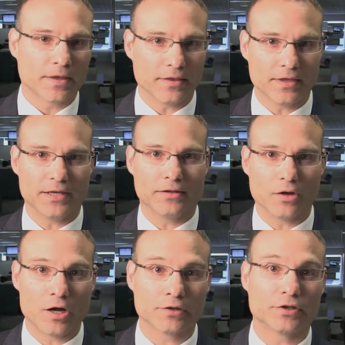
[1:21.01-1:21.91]
the
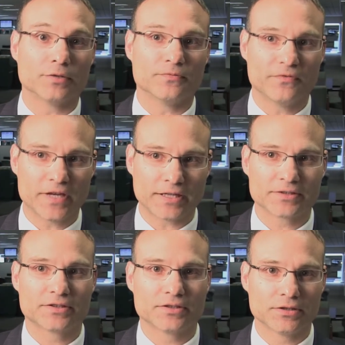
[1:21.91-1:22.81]
long-term
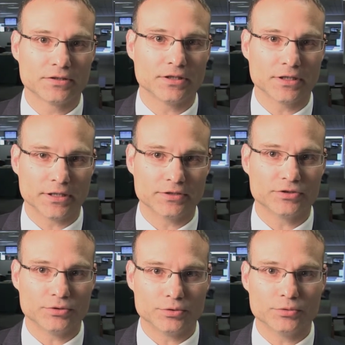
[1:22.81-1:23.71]
fix uh,
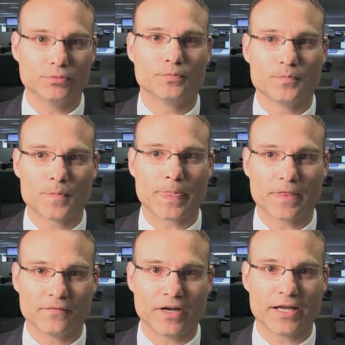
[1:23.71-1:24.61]
to
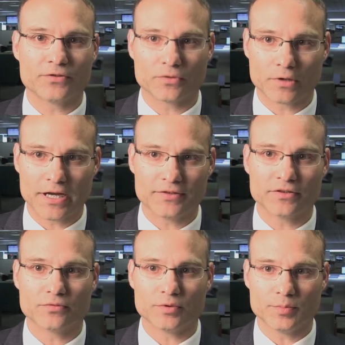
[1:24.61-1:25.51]
the financial
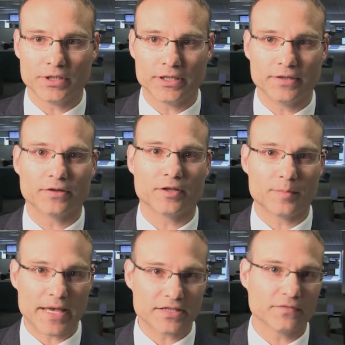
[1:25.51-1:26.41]
crisis would be, or the
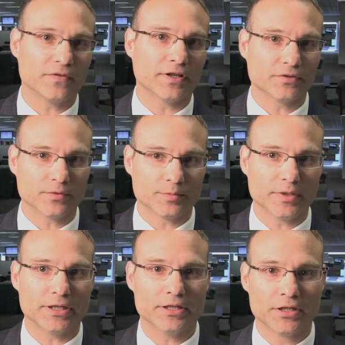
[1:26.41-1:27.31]
best fix would
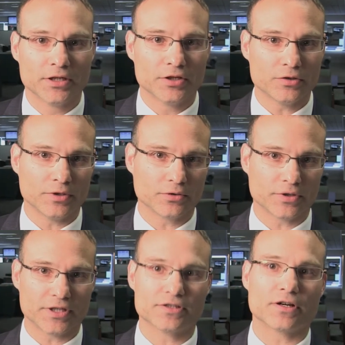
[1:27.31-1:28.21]
be, to
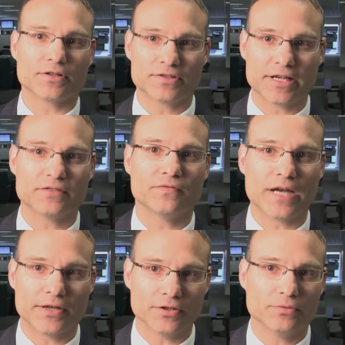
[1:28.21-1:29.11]
increase our assessed
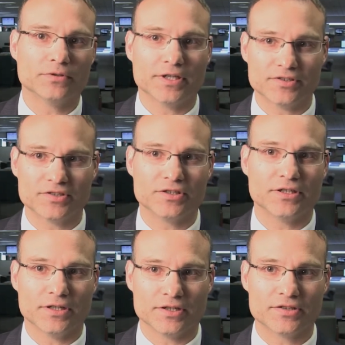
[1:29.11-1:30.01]
value as a
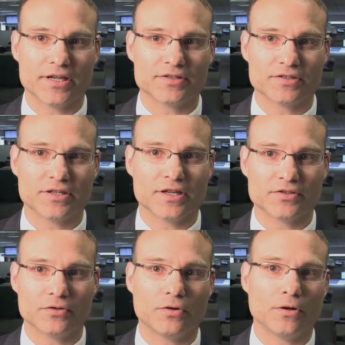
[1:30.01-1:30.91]
city, as a city as
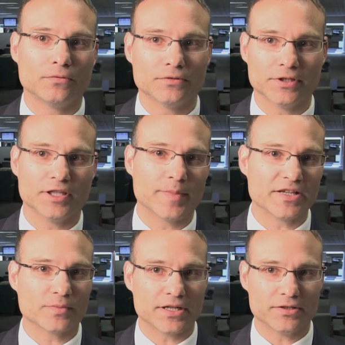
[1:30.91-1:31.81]
a whole. And the
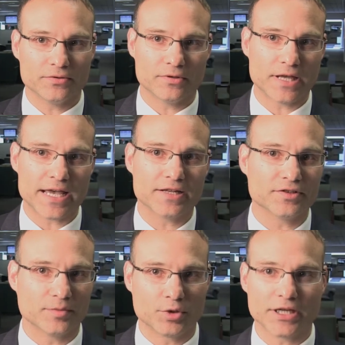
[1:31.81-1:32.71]
best way to do that is
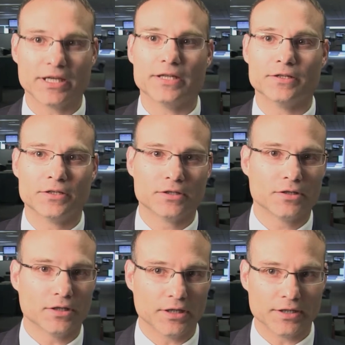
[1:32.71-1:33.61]
to bring in
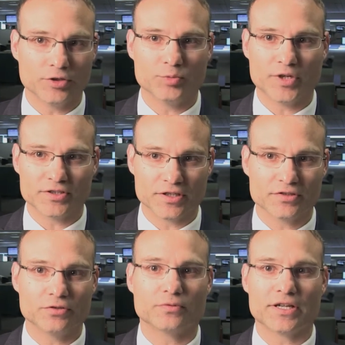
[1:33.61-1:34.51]
uh, new
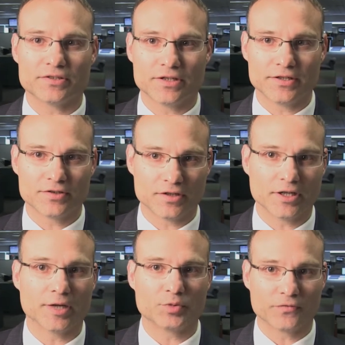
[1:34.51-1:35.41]
business, new residents,
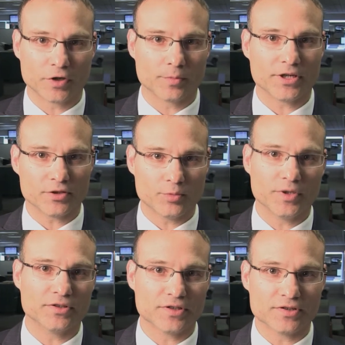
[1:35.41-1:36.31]
uh, preferably new
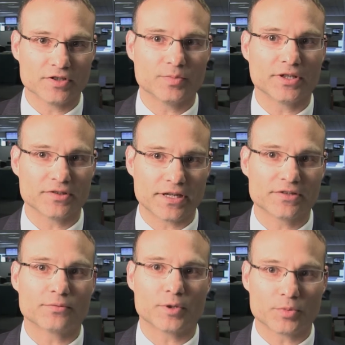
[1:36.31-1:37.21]
businesses because
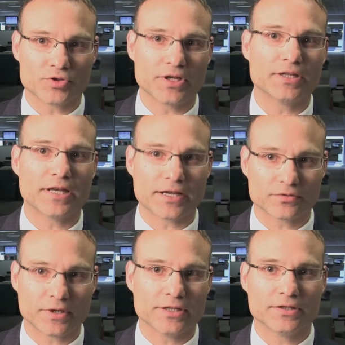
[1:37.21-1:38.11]
that's 3% tax
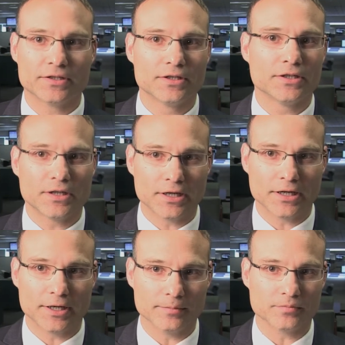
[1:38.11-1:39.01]
rate,
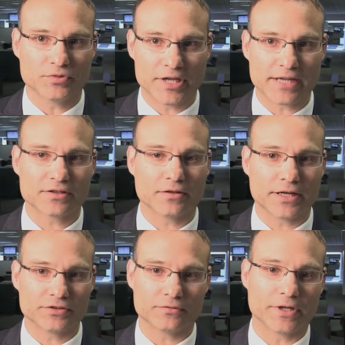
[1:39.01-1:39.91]
um, tax
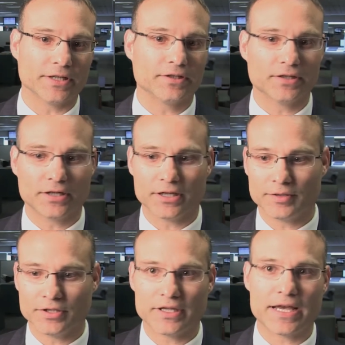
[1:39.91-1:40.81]
collection rate, uh,
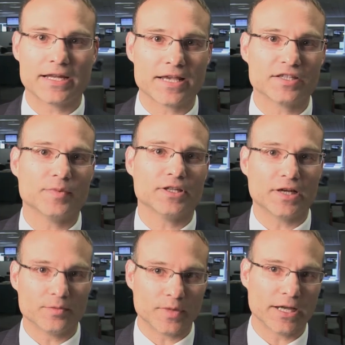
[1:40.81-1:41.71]
and that has to be
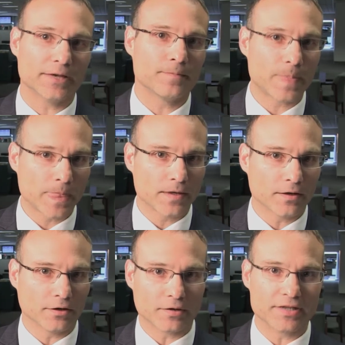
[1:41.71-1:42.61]
done by
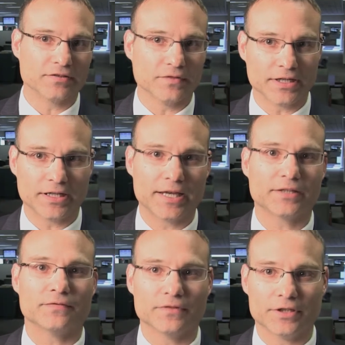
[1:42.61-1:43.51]
aggressively and
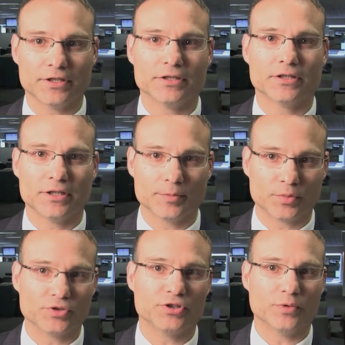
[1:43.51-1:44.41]
actively uh,
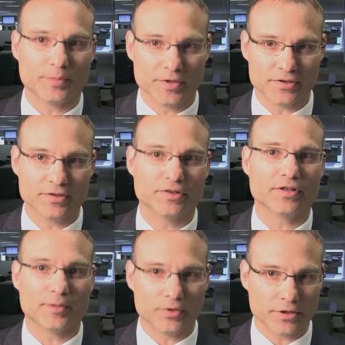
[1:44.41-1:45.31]
pursuing businesses,
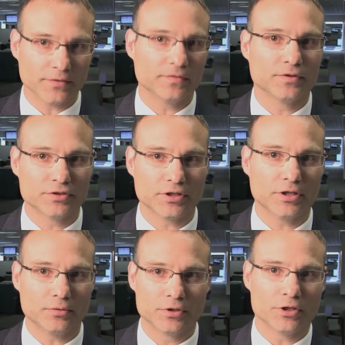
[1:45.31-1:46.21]
I believe.
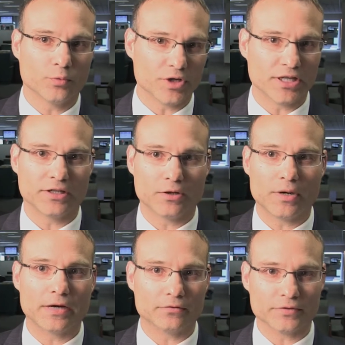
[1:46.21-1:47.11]
So we need to go
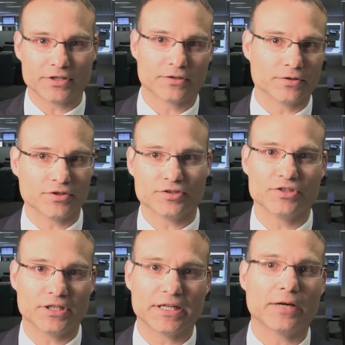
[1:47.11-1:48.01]
out and research and
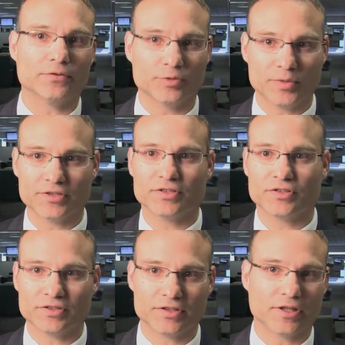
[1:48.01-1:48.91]
seek out new
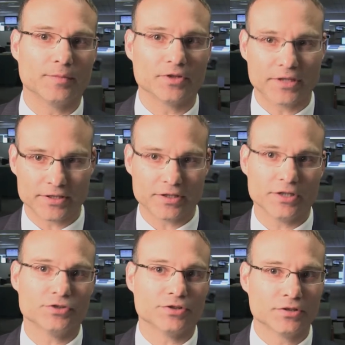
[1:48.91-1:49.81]
businesses to come to Lake
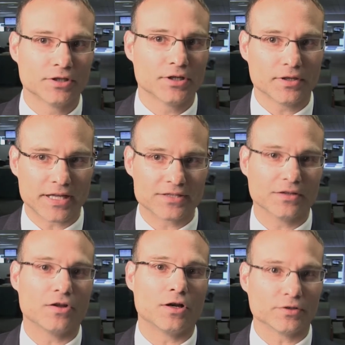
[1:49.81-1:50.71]
Station. That's the
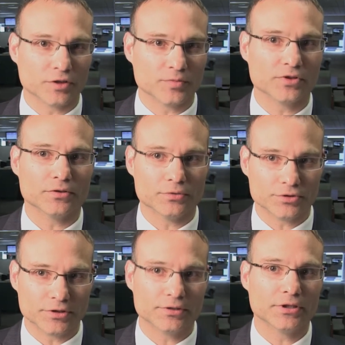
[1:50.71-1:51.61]
long-term
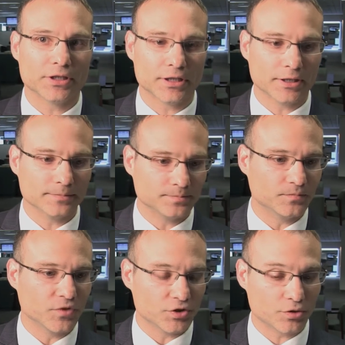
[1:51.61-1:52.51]
solution. Um,
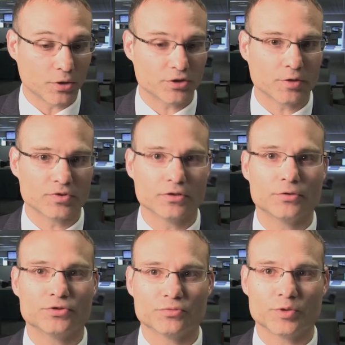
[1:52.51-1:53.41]
the short-term
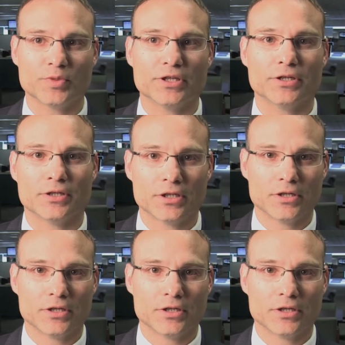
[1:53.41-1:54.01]
solution would be